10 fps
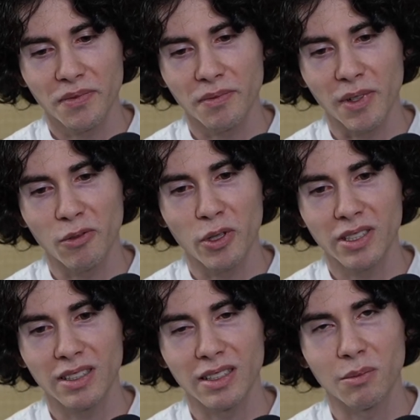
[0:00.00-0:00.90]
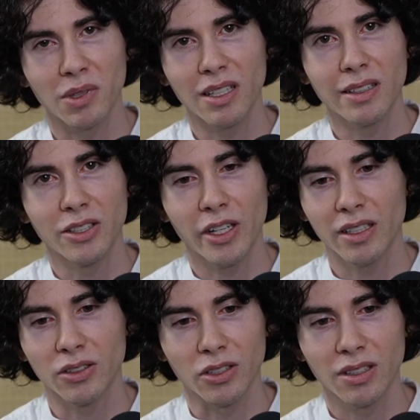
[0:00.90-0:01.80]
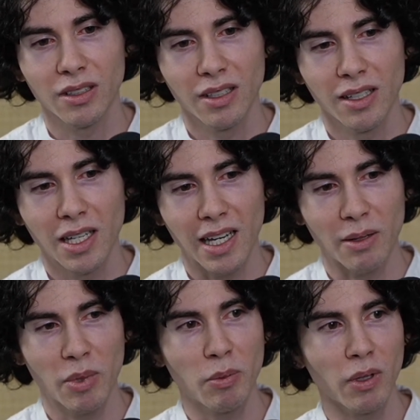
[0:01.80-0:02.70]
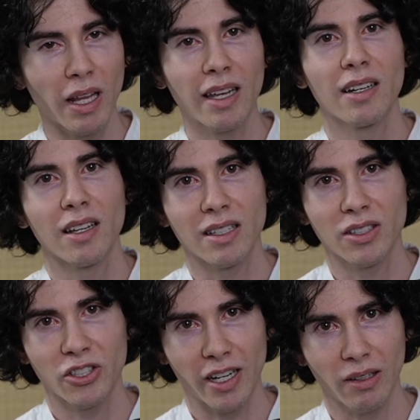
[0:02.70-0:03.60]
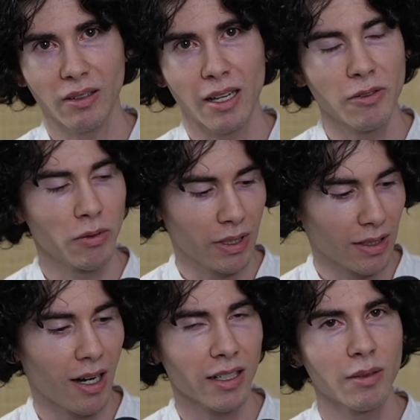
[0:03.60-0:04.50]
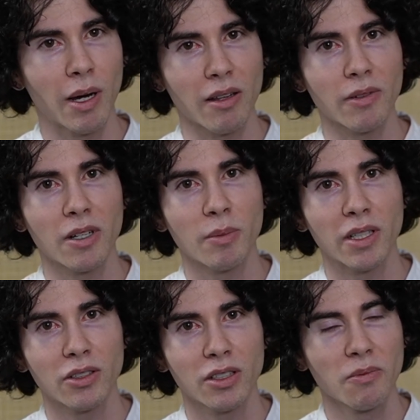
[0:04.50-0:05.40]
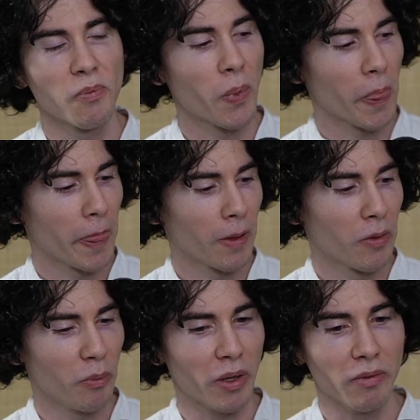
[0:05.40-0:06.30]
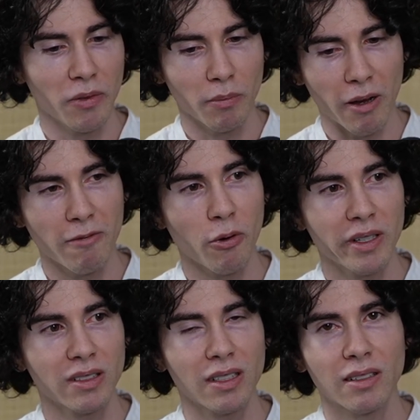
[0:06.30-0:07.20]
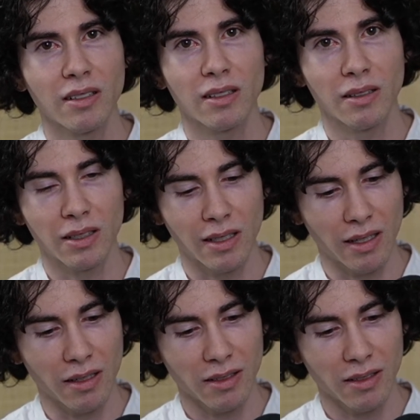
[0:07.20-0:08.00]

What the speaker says: My voice has completely changed. And people like it on this channel. I haven't really talked about it very much. But my voice is a